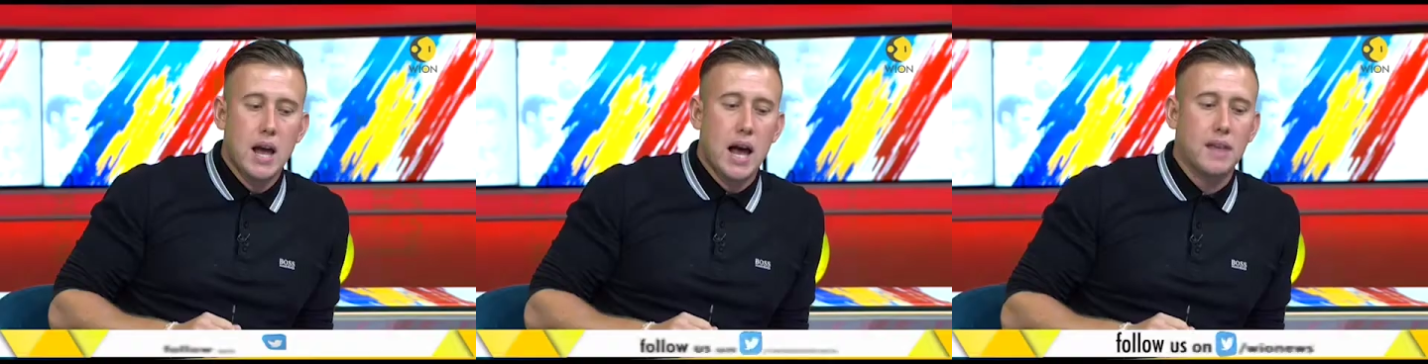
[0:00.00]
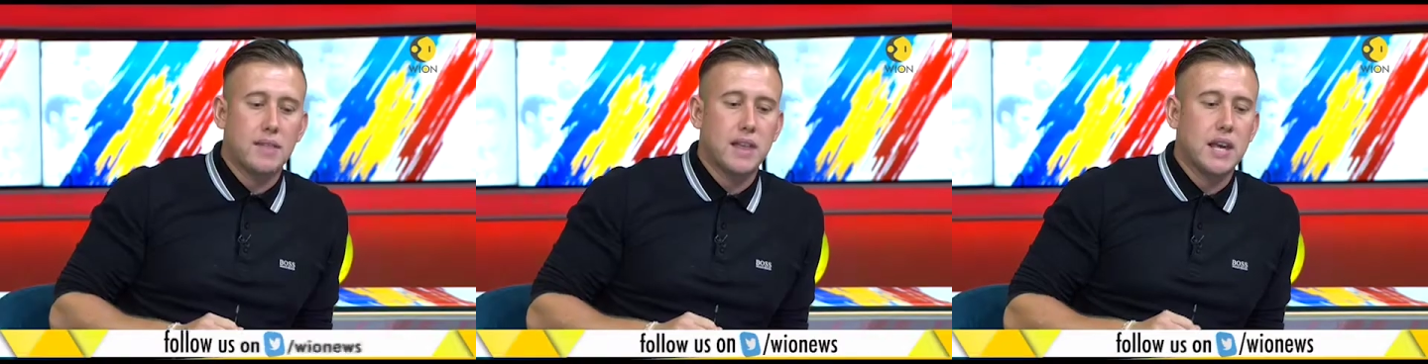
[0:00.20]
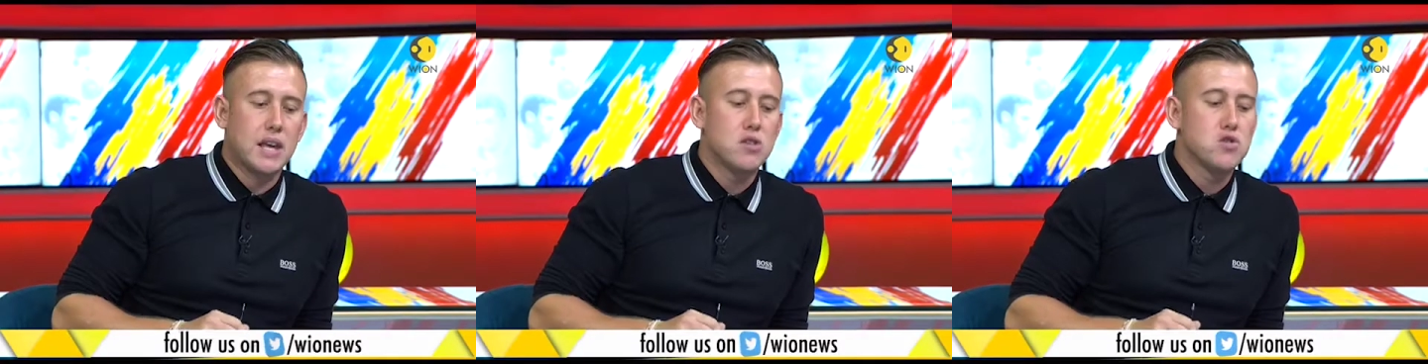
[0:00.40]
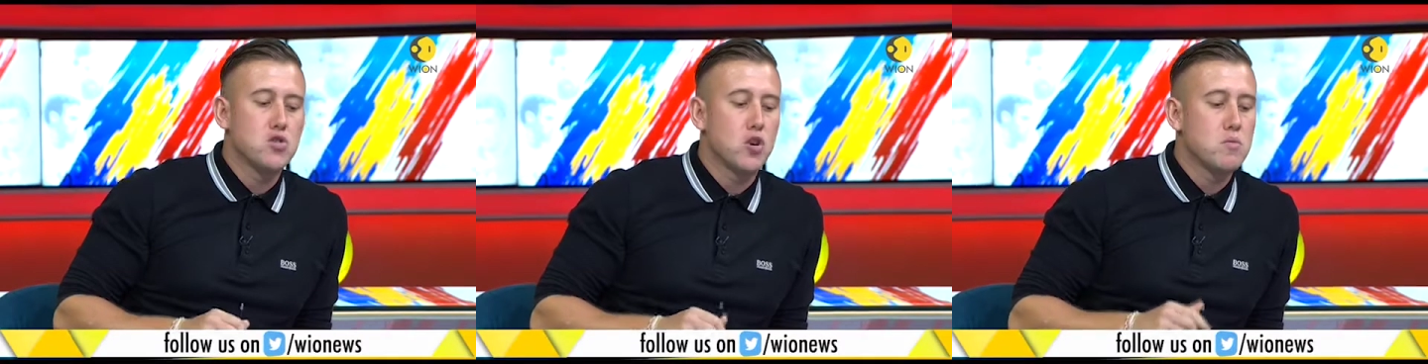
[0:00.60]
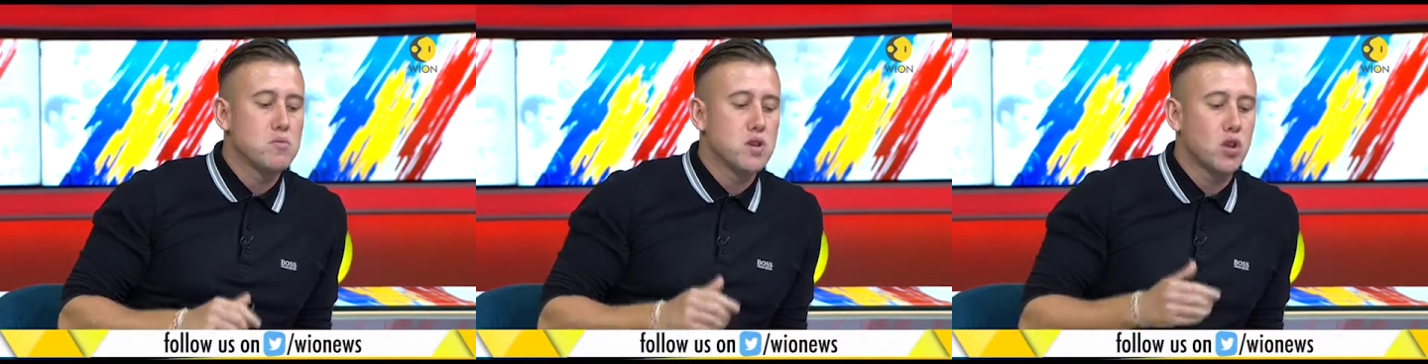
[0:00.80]
I think in
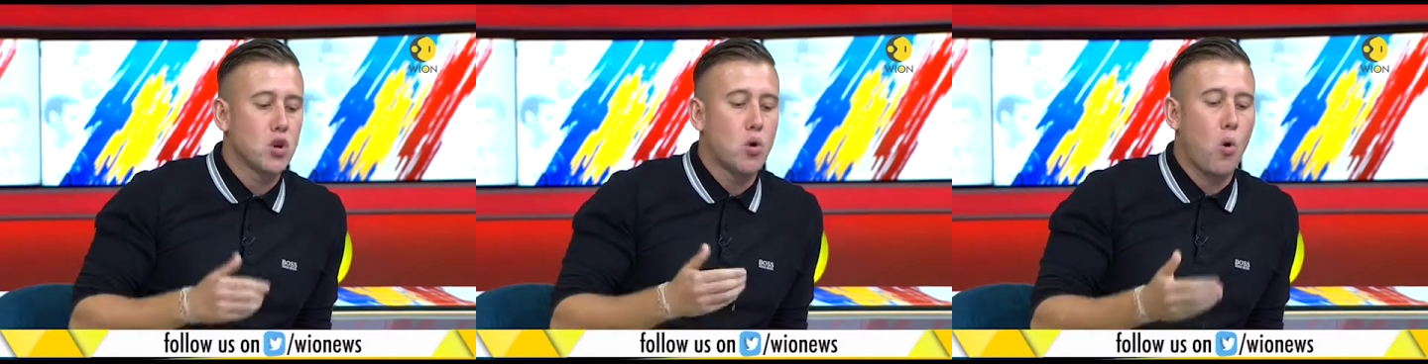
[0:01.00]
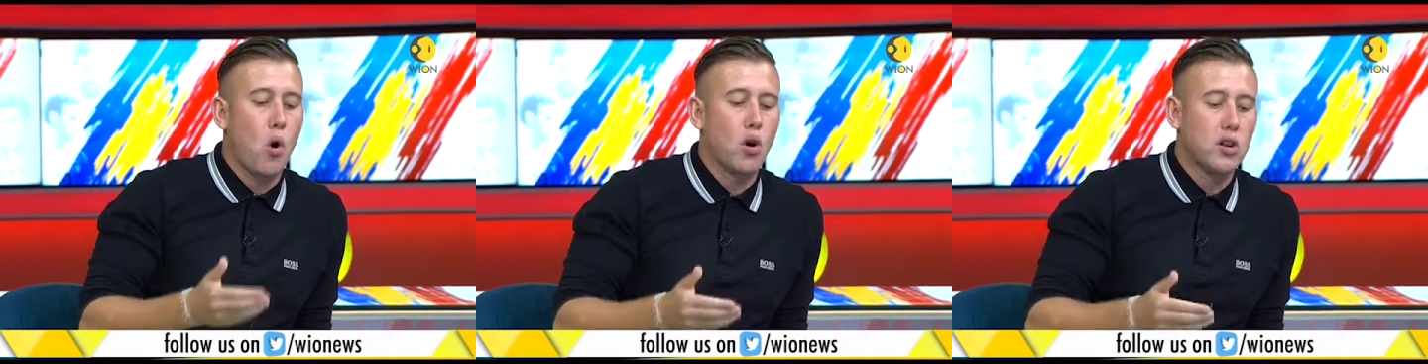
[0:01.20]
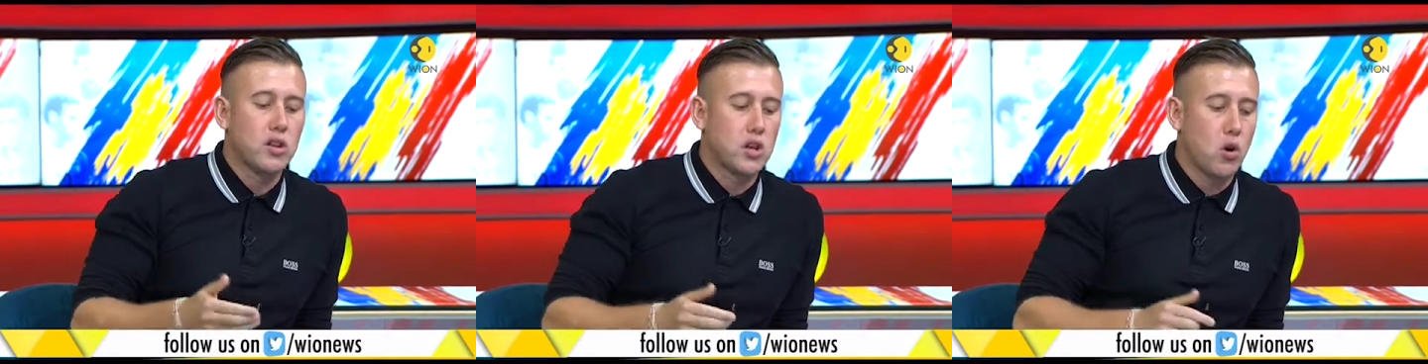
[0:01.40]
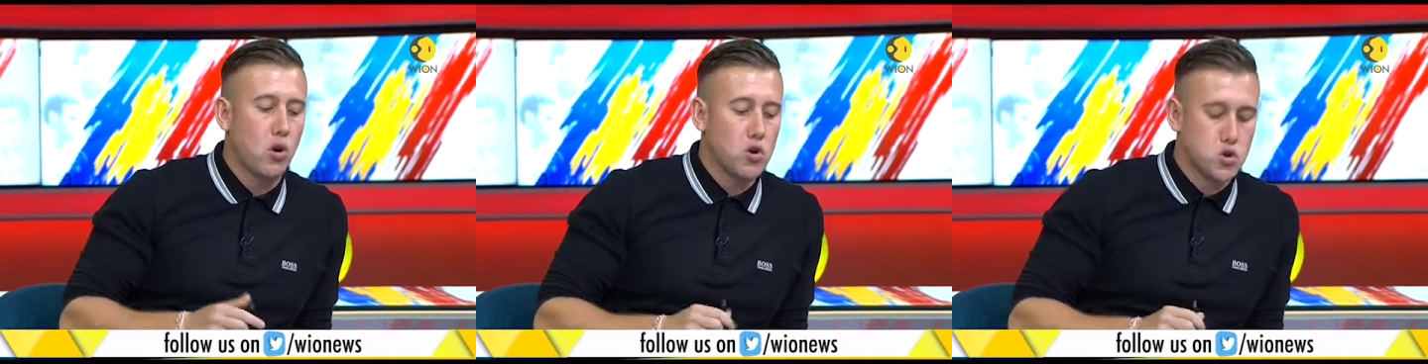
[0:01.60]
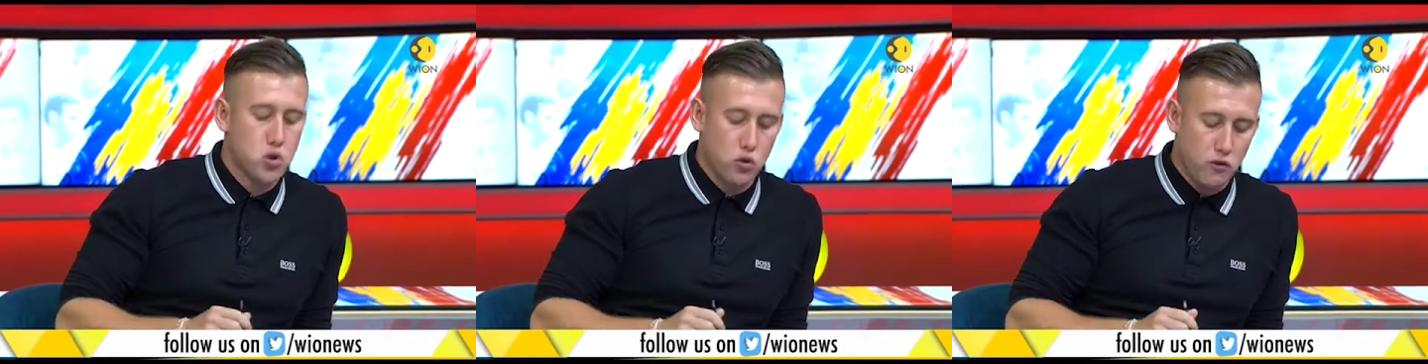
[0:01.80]
terms of the quality
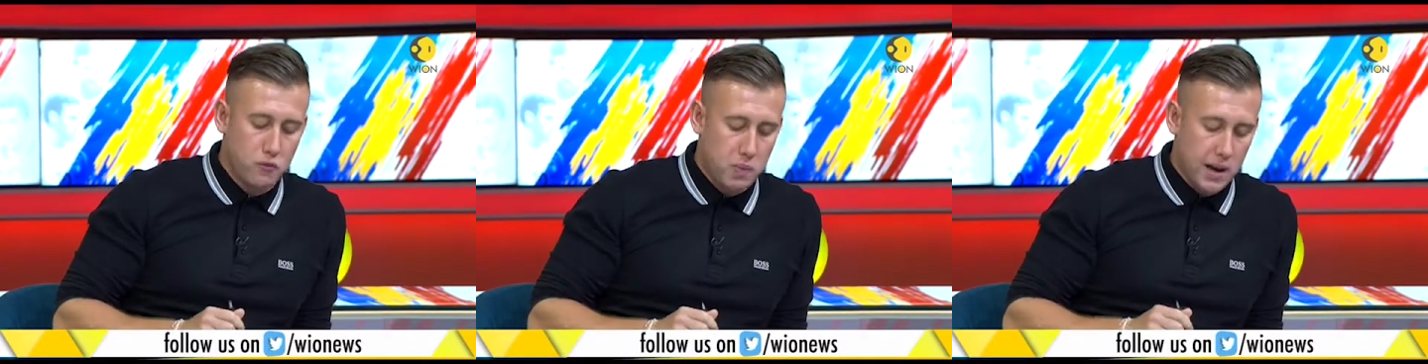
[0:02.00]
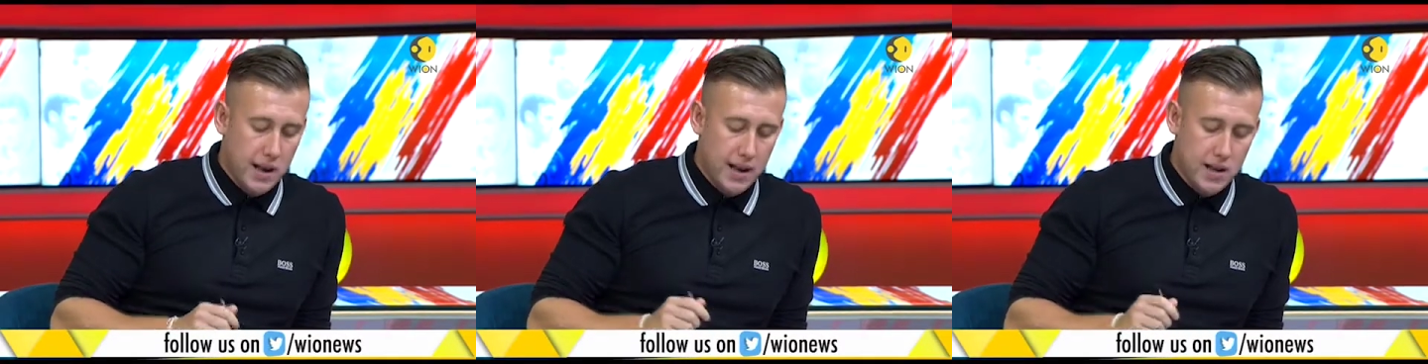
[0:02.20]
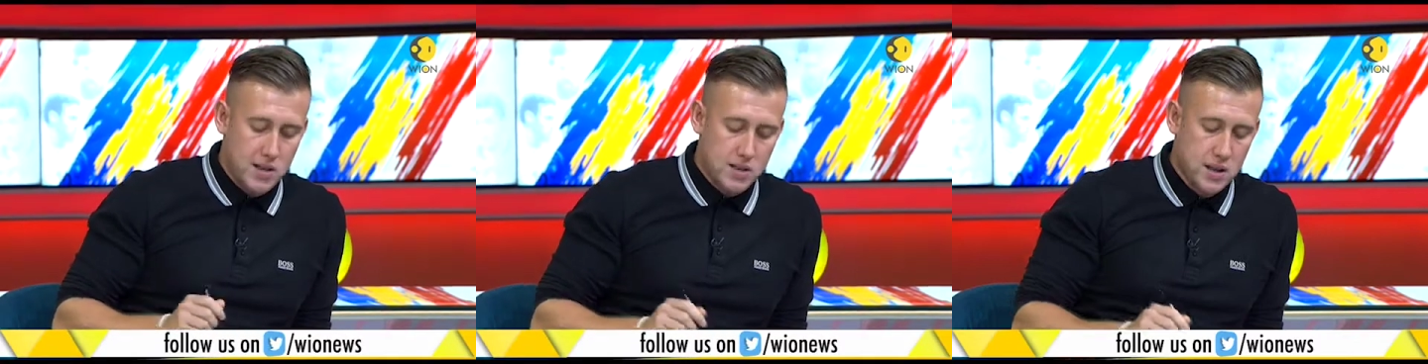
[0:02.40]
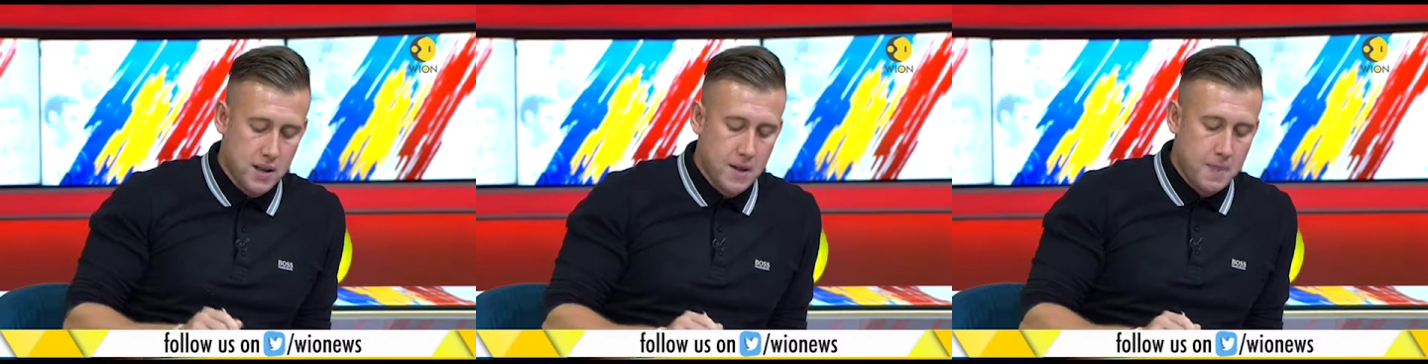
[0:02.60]
also of players,